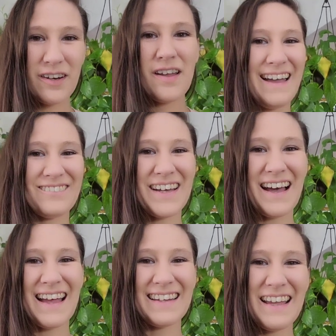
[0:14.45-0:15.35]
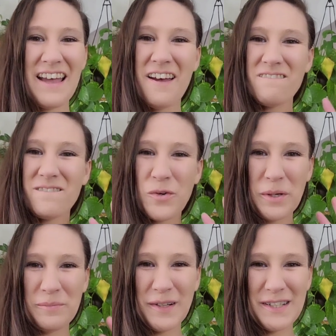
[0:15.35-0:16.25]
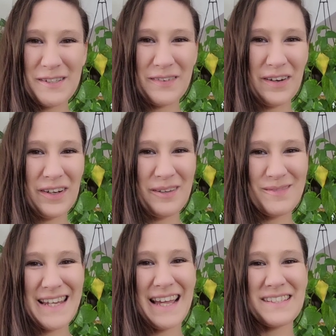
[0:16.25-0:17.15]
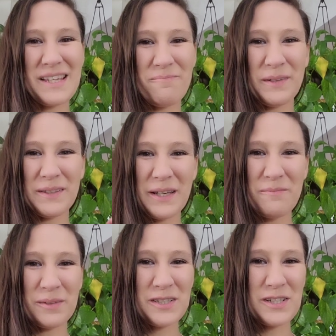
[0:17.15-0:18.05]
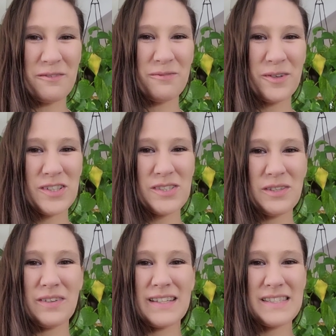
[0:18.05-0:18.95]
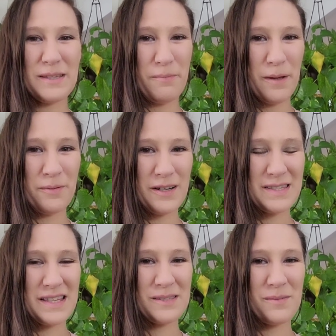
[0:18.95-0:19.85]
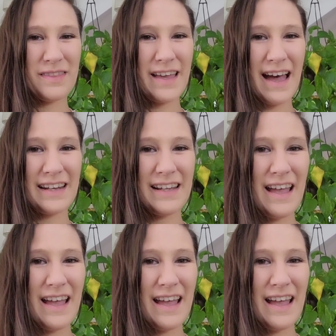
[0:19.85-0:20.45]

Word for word: I've got four more terrarium tanks. I'm building a bookshelf for so you can see my process with that.